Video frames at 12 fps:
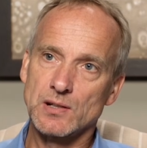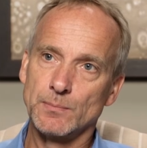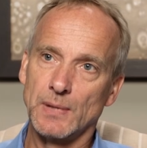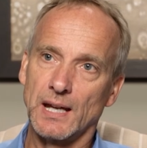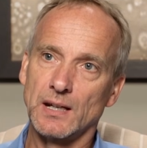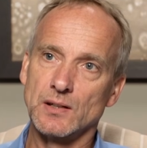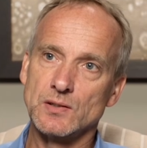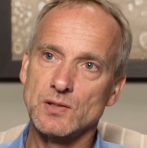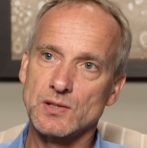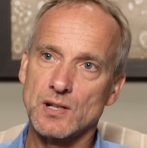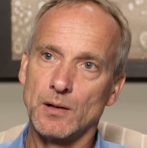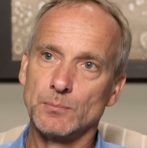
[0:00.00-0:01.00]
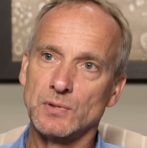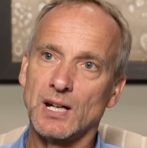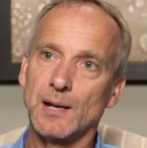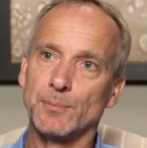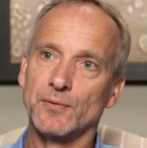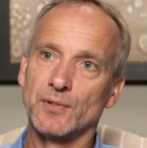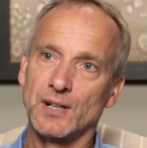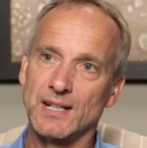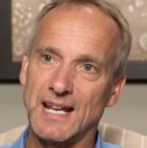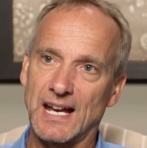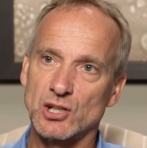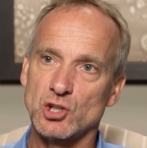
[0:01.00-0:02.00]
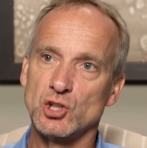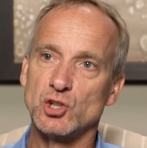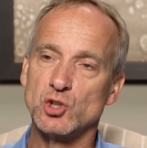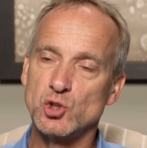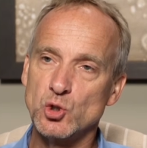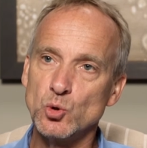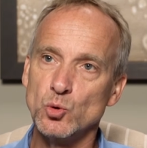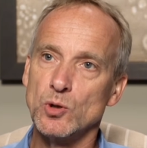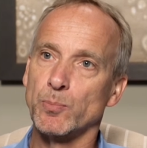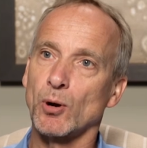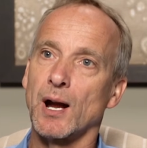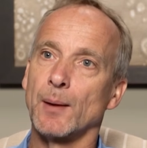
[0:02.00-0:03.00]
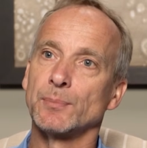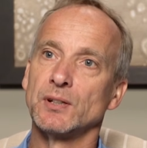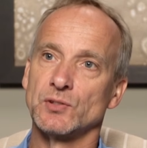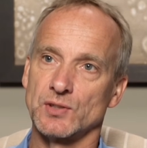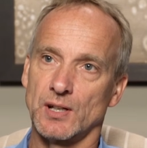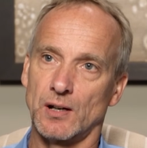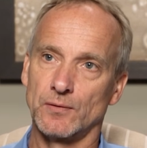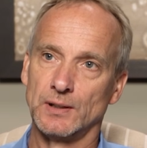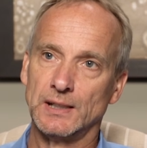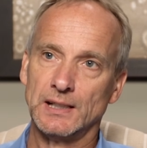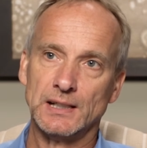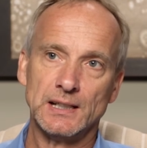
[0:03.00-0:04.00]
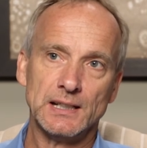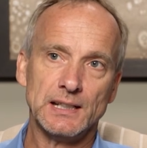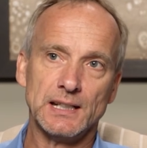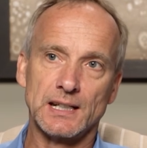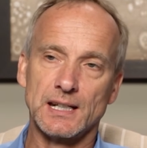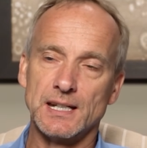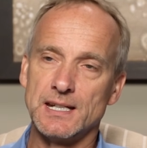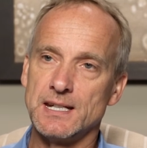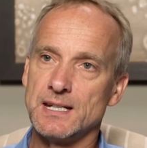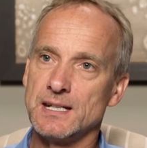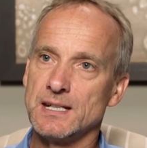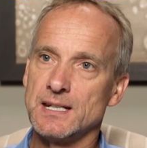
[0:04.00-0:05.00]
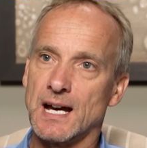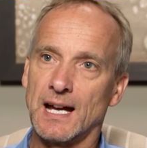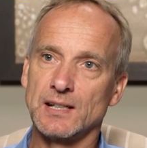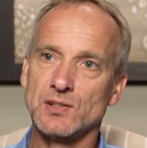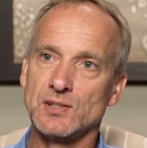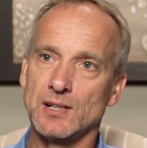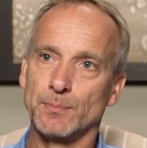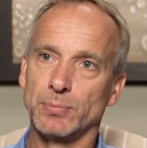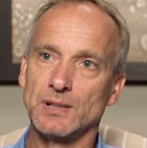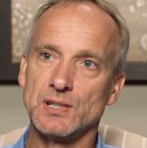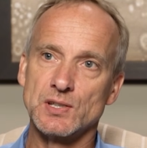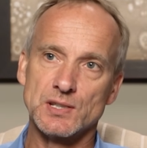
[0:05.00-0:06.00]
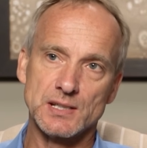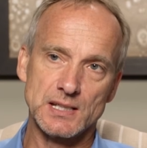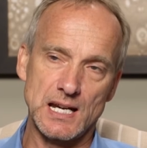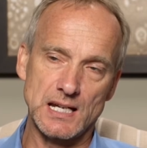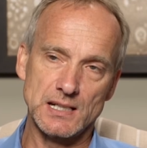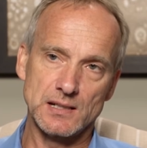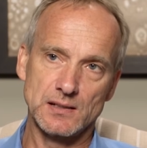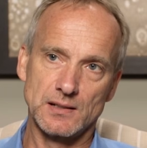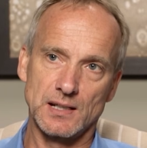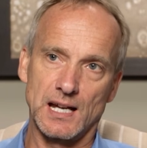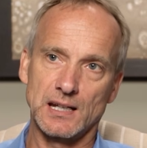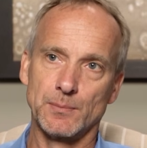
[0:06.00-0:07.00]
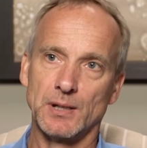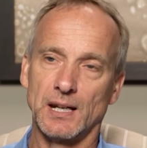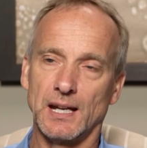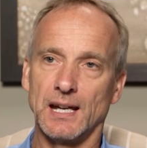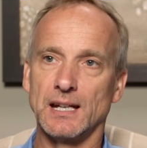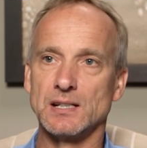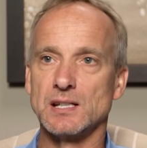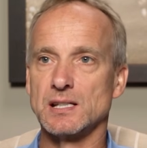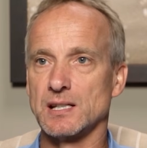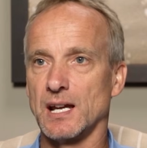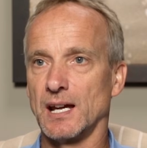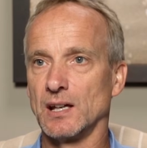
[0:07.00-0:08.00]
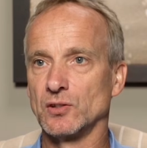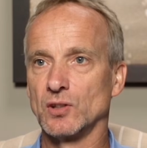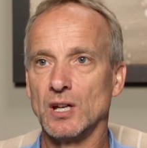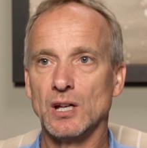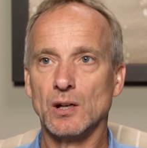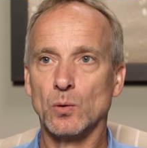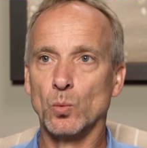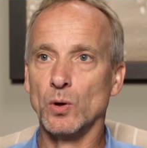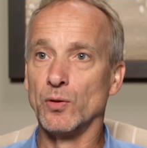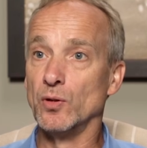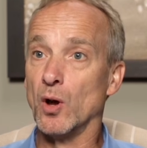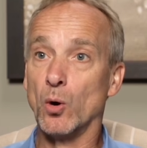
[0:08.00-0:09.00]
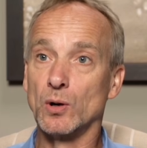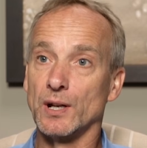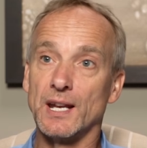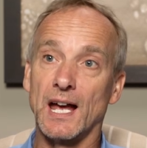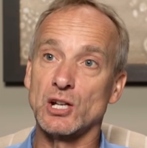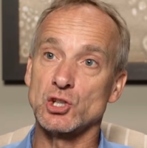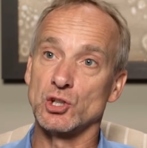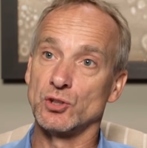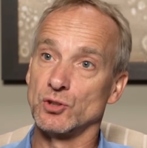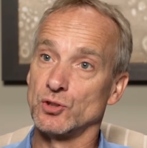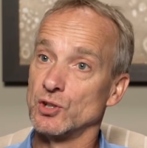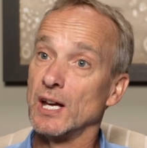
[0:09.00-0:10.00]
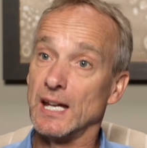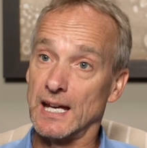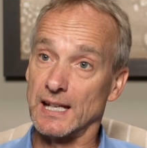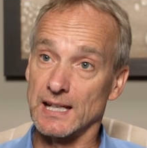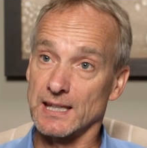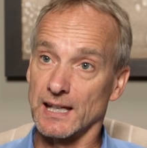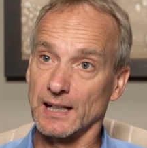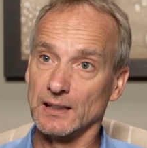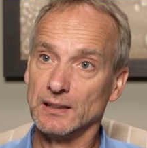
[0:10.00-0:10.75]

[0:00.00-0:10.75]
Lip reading: to make some type of connection to the prompt itself. It cannot simply state document A says with no connection to anything.